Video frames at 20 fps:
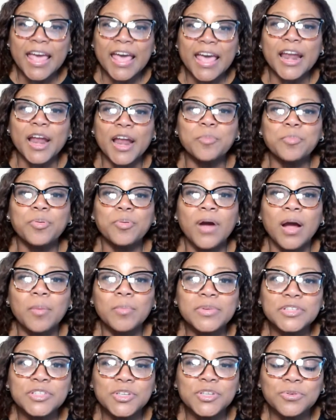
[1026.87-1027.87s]
And I
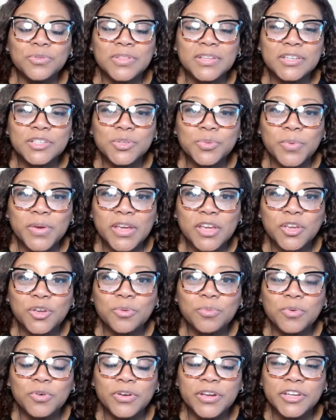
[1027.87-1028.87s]
promise you this week,
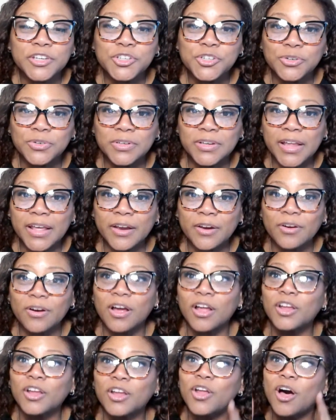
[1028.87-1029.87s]
you will get your letter
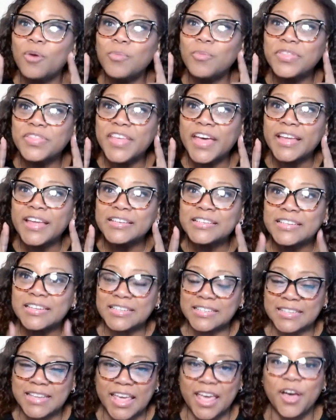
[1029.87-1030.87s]
along with that
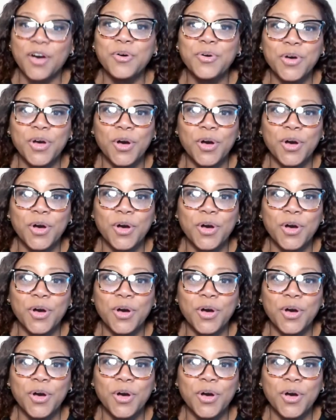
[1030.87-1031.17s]
discount